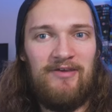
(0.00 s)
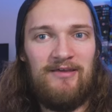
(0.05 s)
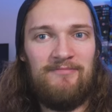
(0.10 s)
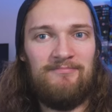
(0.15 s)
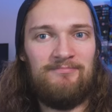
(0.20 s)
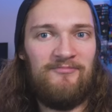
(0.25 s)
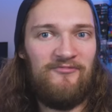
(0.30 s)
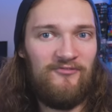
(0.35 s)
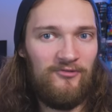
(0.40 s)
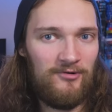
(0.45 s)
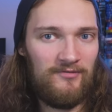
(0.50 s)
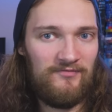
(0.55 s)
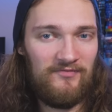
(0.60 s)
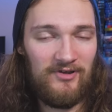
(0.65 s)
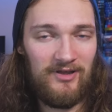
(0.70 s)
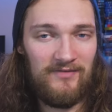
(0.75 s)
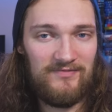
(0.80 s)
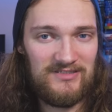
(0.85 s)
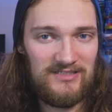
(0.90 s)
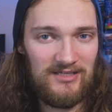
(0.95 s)
it four or
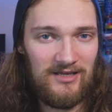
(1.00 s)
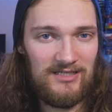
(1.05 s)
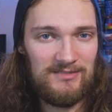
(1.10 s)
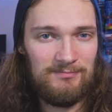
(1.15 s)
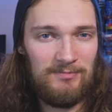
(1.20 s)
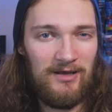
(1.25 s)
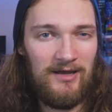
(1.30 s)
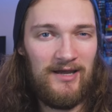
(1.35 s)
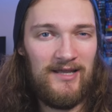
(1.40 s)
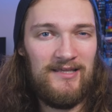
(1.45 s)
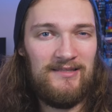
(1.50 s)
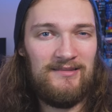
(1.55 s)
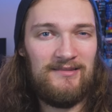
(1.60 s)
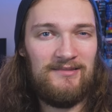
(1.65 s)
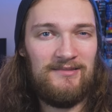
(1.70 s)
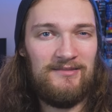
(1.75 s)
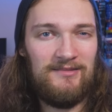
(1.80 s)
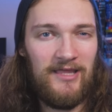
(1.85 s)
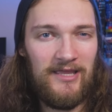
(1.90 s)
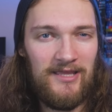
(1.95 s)
five stars, but I
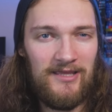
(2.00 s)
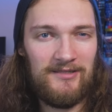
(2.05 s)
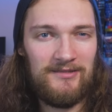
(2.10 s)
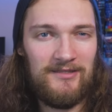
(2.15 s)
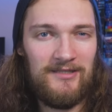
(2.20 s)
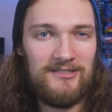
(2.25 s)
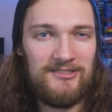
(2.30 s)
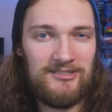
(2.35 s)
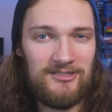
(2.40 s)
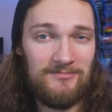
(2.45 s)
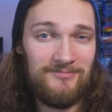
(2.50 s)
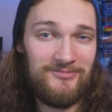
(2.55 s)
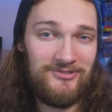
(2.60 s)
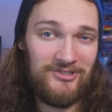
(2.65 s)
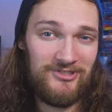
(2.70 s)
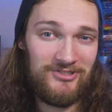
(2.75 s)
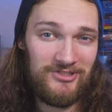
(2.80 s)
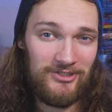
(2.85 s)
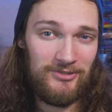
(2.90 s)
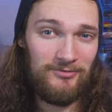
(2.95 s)
think the
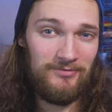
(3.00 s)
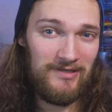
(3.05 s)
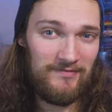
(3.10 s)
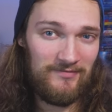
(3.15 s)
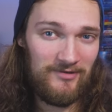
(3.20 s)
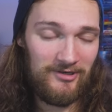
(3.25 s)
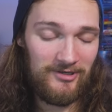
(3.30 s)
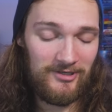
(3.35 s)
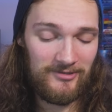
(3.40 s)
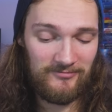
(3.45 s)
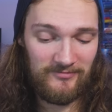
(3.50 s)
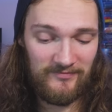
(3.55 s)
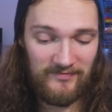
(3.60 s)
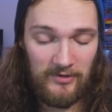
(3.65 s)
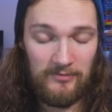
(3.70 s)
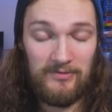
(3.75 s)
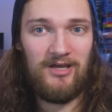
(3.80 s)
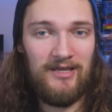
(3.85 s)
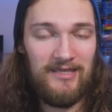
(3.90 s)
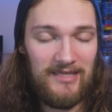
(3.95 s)
assumption is that you'll give it a good
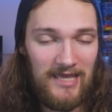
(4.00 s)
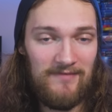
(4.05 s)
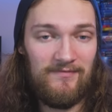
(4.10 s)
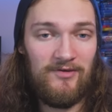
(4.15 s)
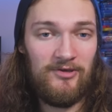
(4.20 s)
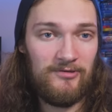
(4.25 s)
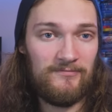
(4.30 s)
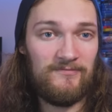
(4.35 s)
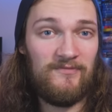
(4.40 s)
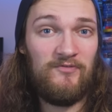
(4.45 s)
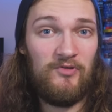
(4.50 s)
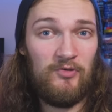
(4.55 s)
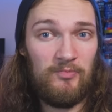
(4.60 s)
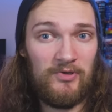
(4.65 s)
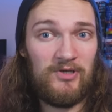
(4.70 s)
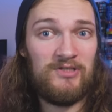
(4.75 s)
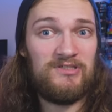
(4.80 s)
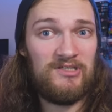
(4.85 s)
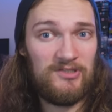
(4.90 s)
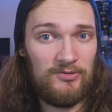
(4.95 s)
review. I gave it a good review
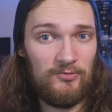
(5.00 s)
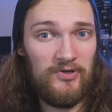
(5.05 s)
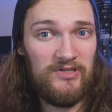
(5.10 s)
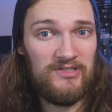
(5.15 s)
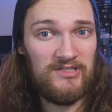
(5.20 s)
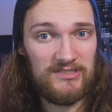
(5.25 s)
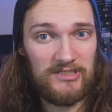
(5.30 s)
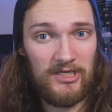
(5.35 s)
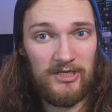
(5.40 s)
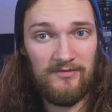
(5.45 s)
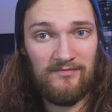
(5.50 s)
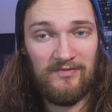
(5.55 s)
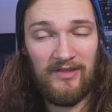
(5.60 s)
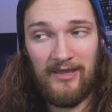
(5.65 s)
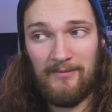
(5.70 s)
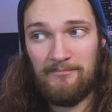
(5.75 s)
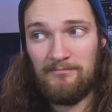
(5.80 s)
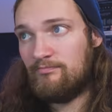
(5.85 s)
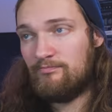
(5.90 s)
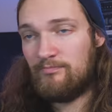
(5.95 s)
because I thought I deserved
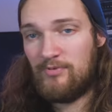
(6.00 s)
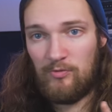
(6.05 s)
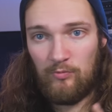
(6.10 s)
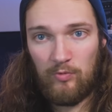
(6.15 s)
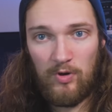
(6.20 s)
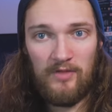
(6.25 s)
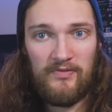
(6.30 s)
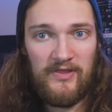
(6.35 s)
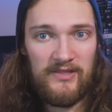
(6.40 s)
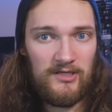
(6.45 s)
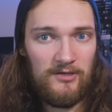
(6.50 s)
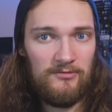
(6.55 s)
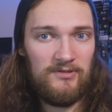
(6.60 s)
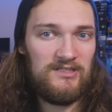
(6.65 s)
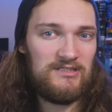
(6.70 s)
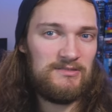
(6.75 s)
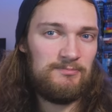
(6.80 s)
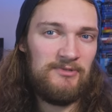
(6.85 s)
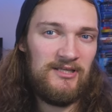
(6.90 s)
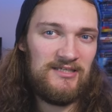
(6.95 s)
it, but while they don't
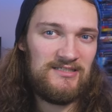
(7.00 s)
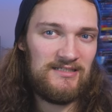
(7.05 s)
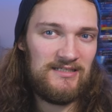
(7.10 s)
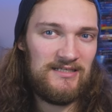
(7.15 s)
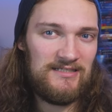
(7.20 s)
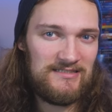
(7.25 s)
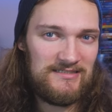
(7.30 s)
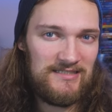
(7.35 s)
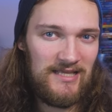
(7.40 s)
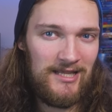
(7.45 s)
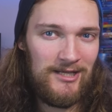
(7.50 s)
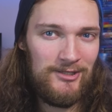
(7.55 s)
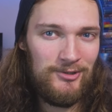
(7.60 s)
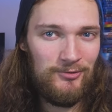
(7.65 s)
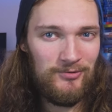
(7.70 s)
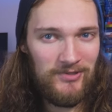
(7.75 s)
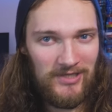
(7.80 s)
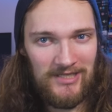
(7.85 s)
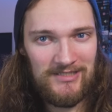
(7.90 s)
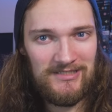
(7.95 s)
explicitly say
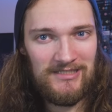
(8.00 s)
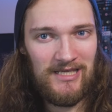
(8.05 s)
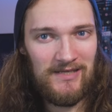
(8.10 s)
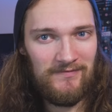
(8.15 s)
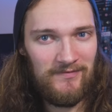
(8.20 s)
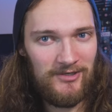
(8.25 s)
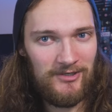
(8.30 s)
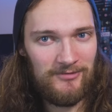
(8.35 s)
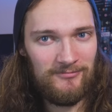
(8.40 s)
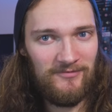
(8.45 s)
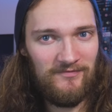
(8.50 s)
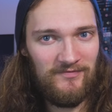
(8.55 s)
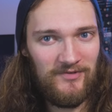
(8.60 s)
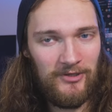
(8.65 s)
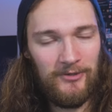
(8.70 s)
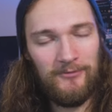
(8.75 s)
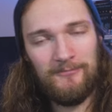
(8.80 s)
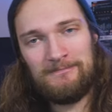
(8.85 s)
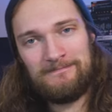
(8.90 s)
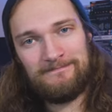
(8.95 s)
you need to give a good
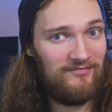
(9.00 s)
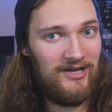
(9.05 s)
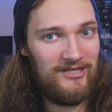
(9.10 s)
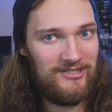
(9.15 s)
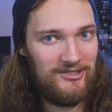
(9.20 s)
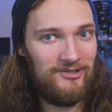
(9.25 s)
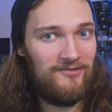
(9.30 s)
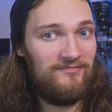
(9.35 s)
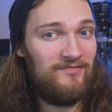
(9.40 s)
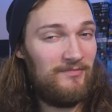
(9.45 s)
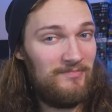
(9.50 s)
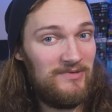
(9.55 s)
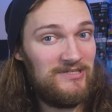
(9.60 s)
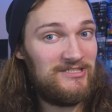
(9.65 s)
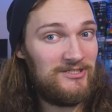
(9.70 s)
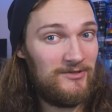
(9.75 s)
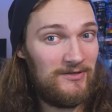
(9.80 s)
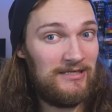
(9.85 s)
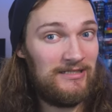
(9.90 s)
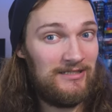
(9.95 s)
review, I don't know if they'd be
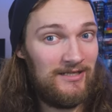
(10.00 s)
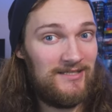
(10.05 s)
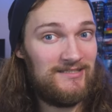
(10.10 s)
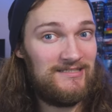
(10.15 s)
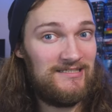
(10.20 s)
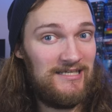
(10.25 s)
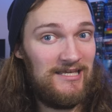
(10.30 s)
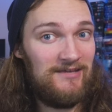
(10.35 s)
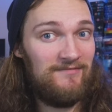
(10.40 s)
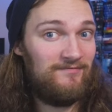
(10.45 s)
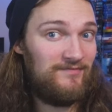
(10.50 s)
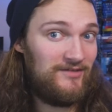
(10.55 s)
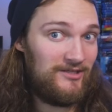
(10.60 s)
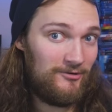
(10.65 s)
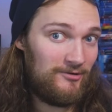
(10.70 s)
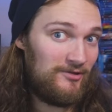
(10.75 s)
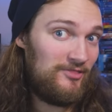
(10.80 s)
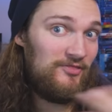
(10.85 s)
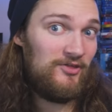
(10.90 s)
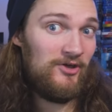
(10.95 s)
so inclined to give, you
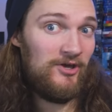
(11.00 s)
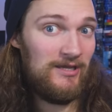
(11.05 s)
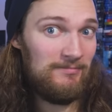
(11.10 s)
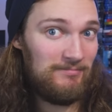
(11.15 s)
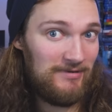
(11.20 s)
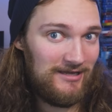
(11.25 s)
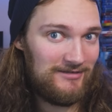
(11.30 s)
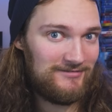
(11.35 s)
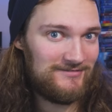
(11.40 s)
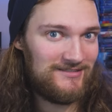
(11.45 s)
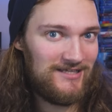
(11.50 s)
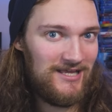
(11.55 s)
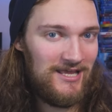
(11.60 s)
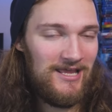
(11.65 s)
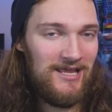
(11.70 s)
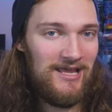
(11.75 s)
know, a thirty pound